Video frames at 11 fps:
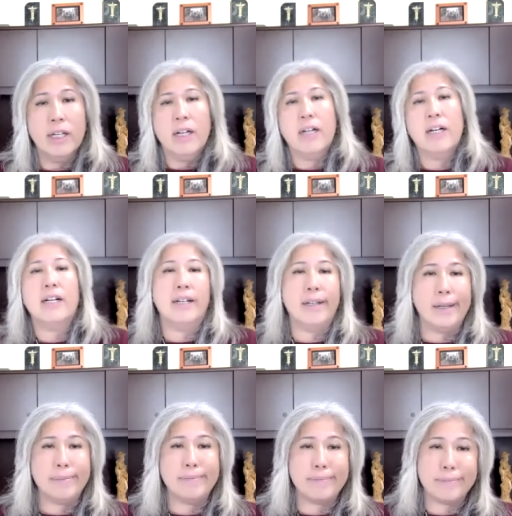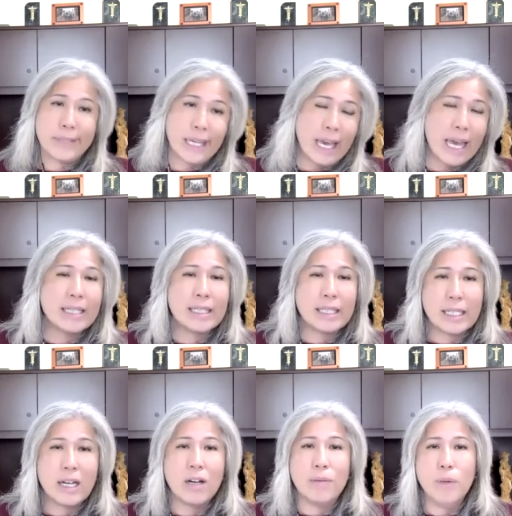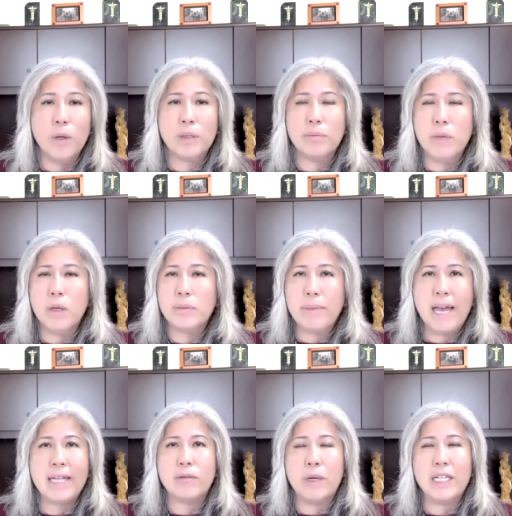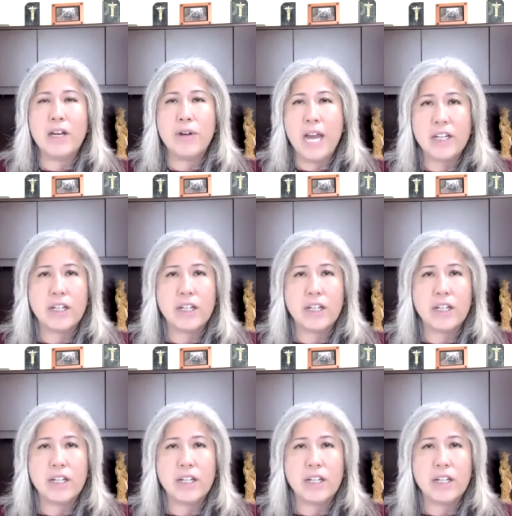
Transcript: Mm-hmm. Um, mm-hmm. and so most most men when they're not